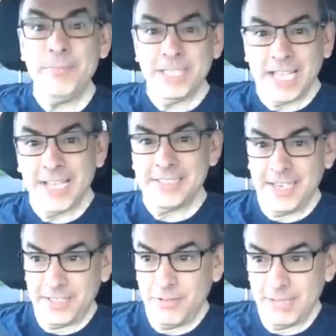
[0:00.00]
you don't
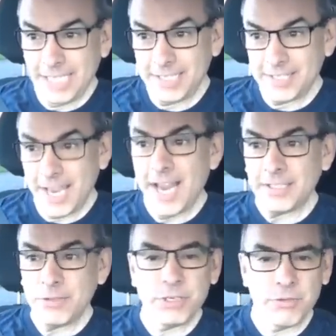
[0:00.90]
want him to contact you.
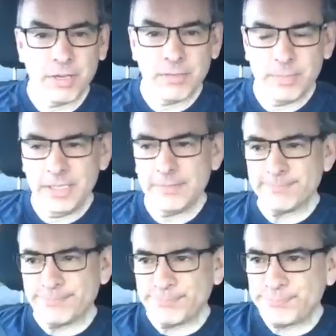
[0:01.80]
That's exactly where
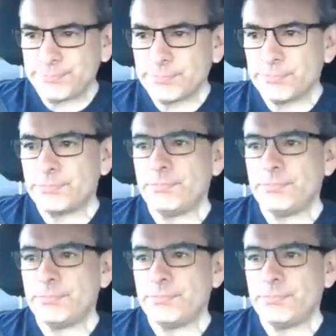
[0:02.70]
you want to be.